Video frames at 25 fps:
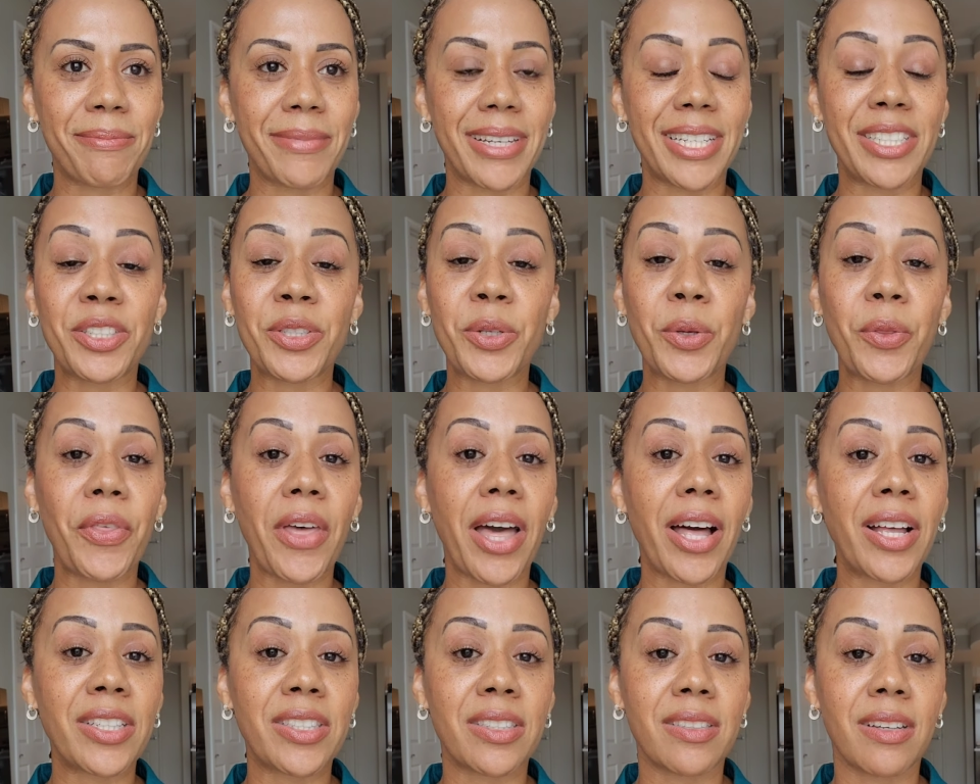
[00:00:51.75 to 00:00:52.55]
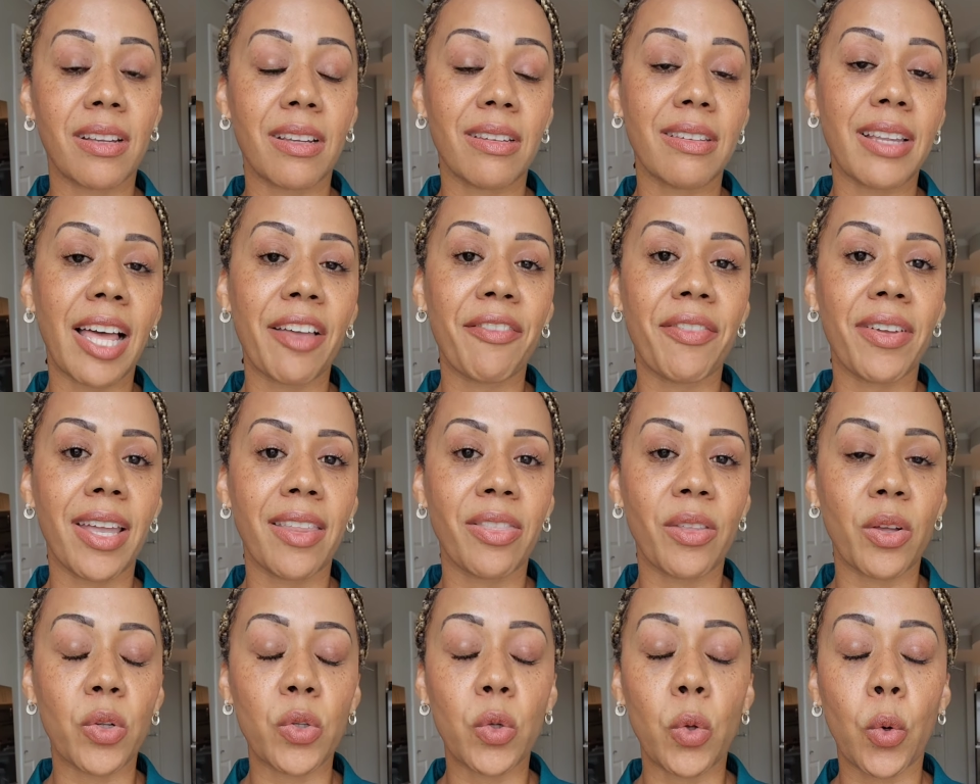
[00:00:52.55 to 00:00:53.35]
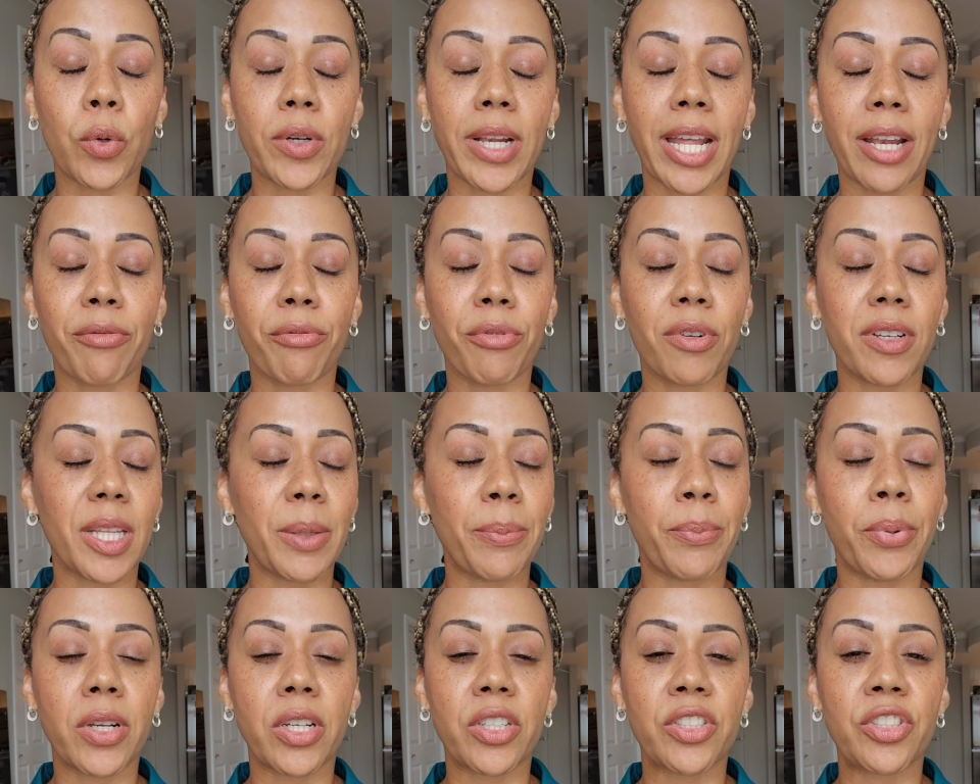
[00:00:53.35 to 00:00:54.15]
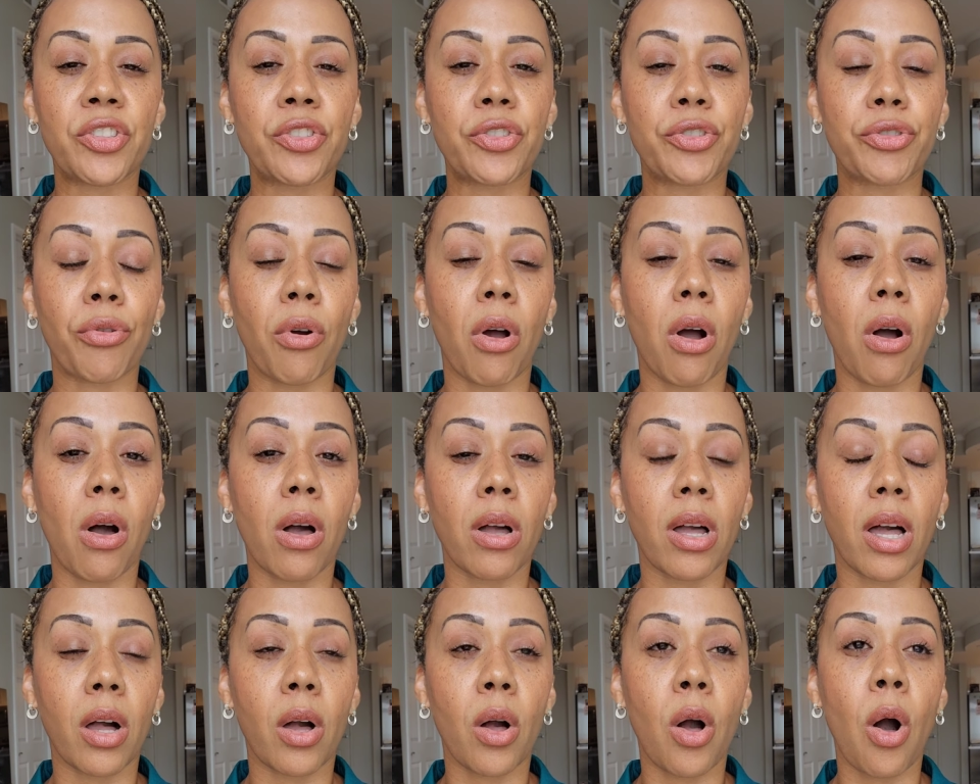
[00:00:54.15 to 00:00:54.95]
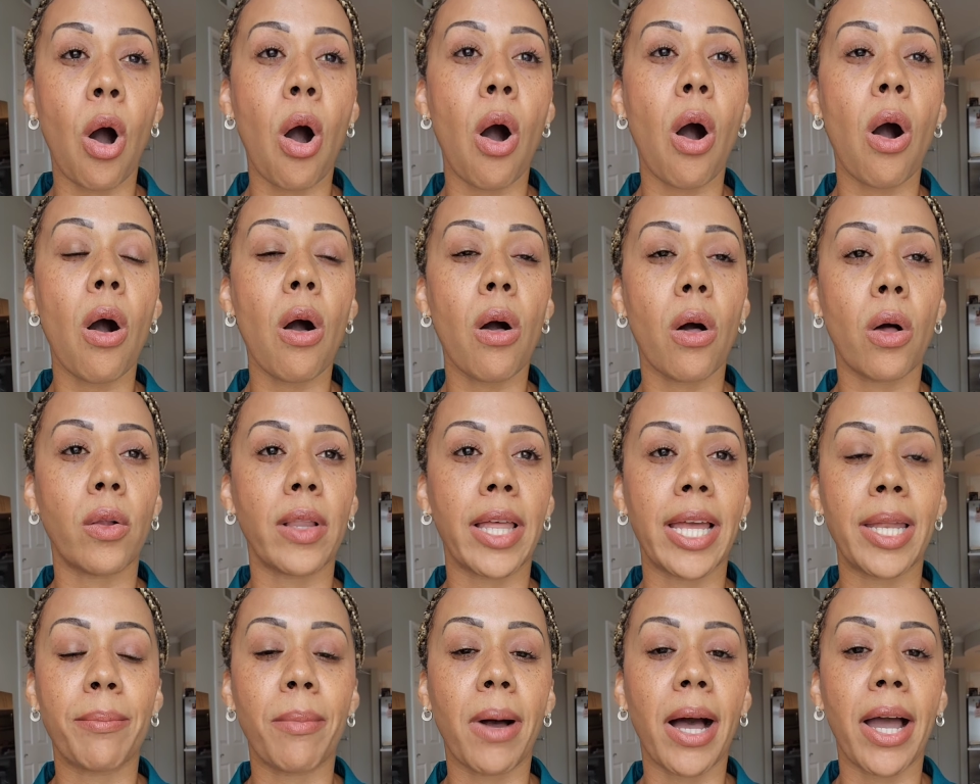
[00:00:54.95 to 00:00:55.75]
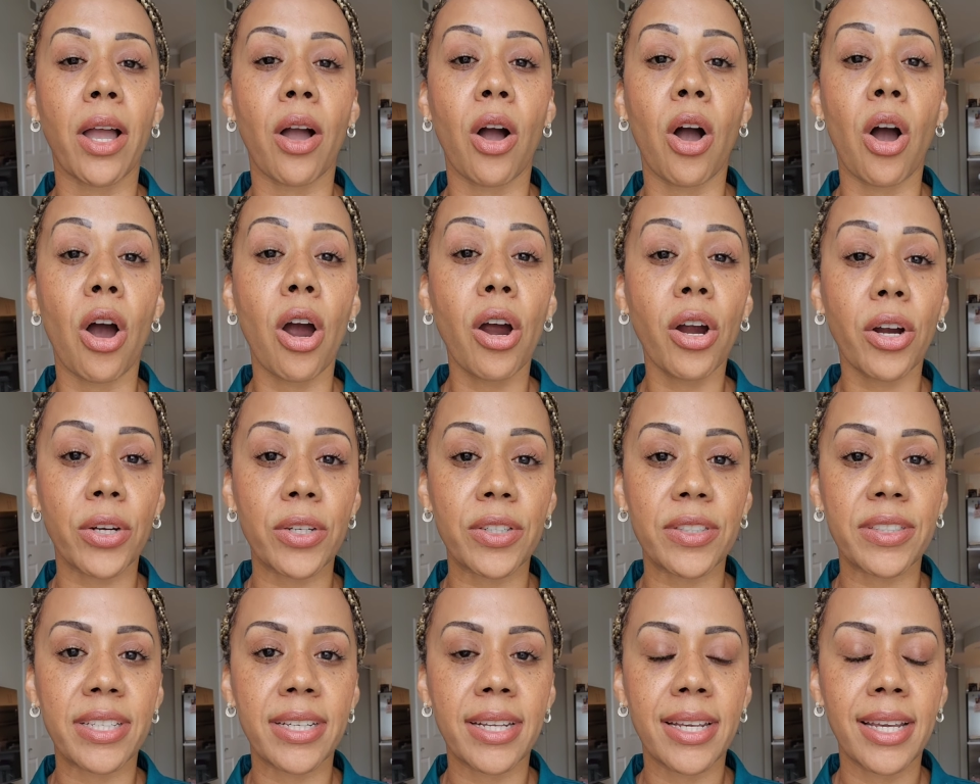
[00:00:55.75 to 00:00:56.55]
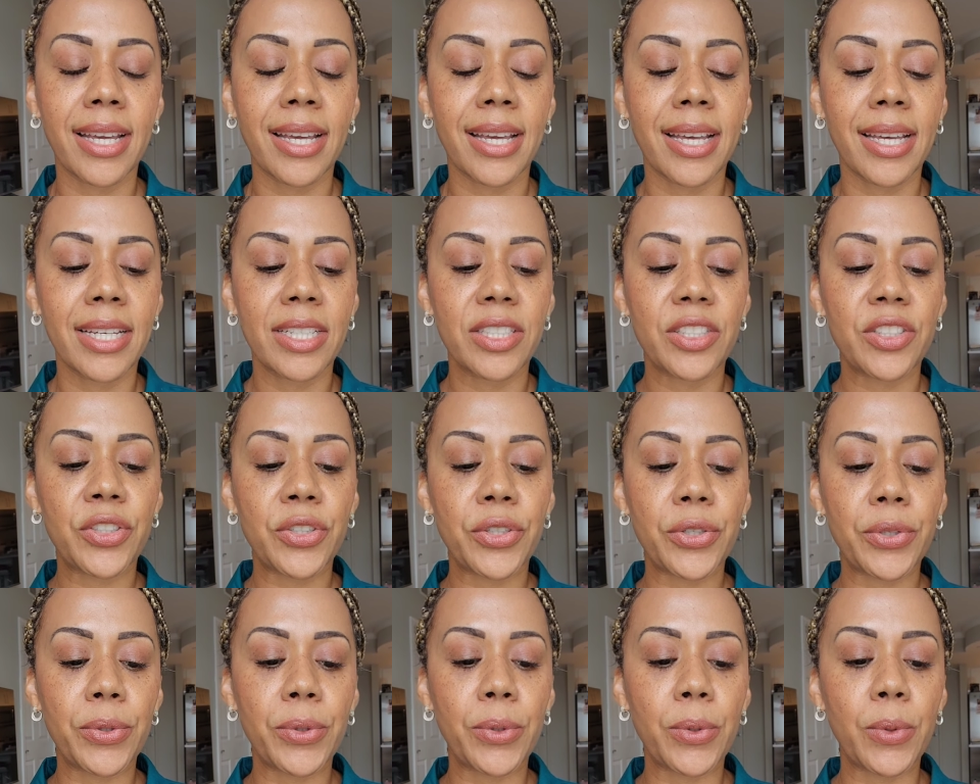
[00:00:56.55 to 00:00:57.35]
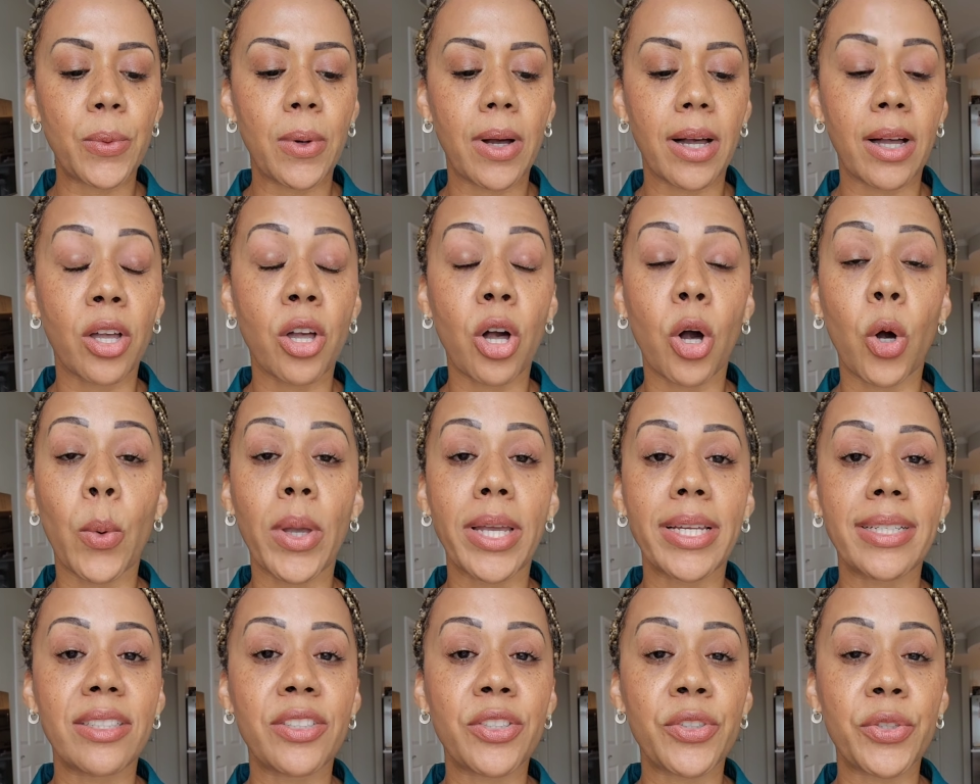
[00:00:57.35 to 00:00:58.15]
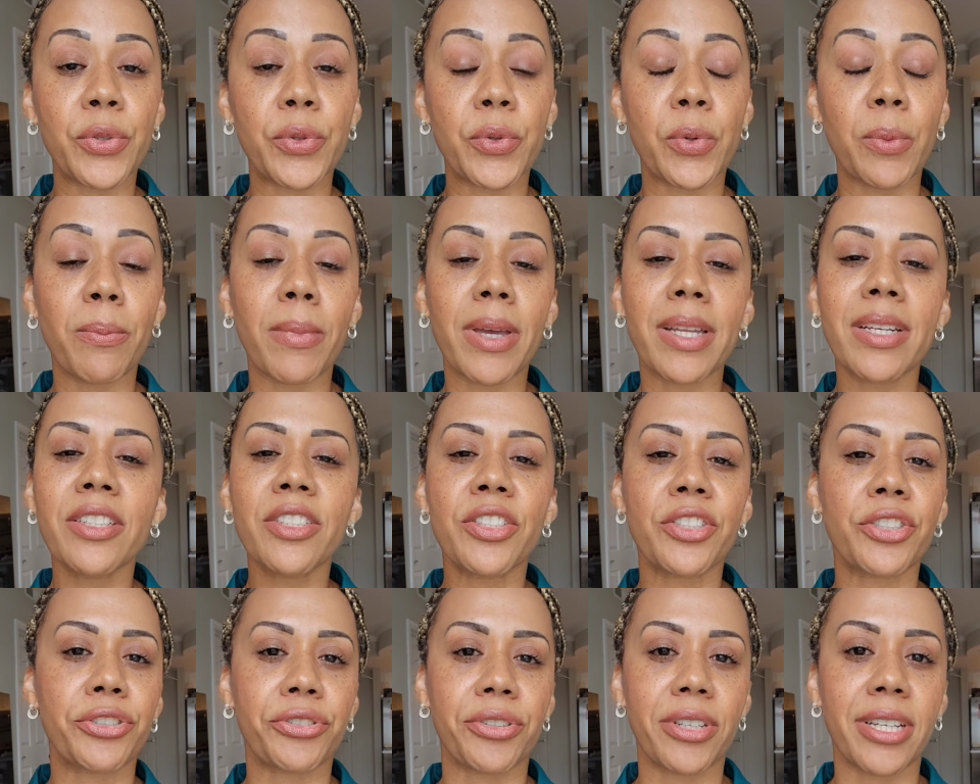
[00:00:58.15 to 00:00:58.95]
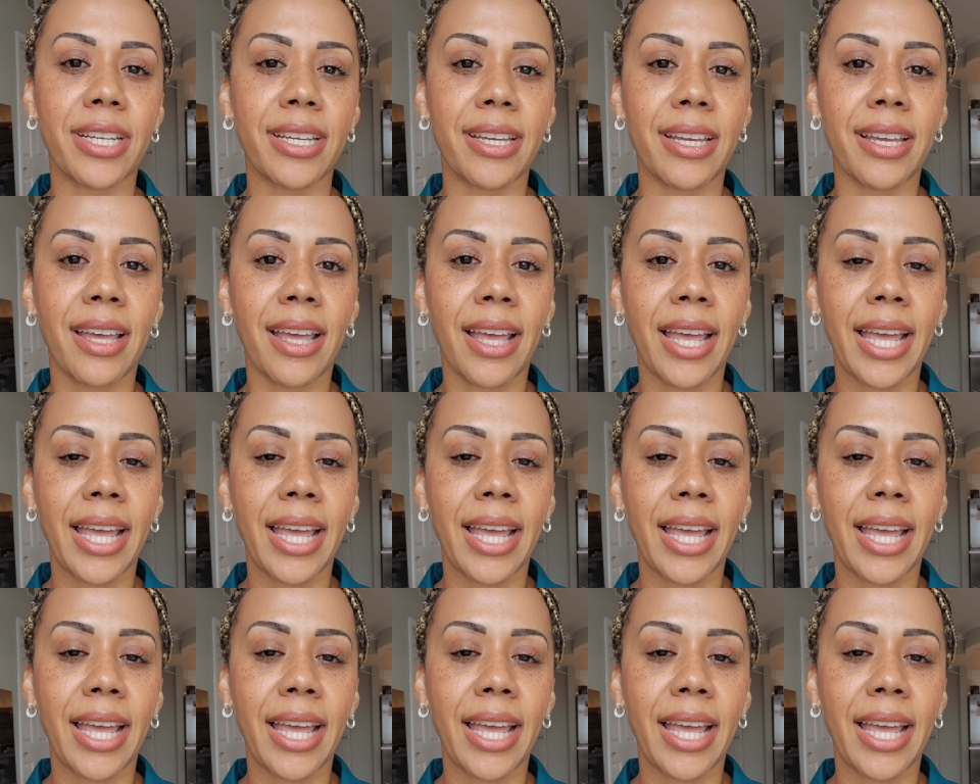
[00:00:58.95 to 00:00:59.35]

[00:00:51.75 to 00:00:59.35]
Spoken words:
In 2011, the Lord had really put a strong call in my heart to go into ministry.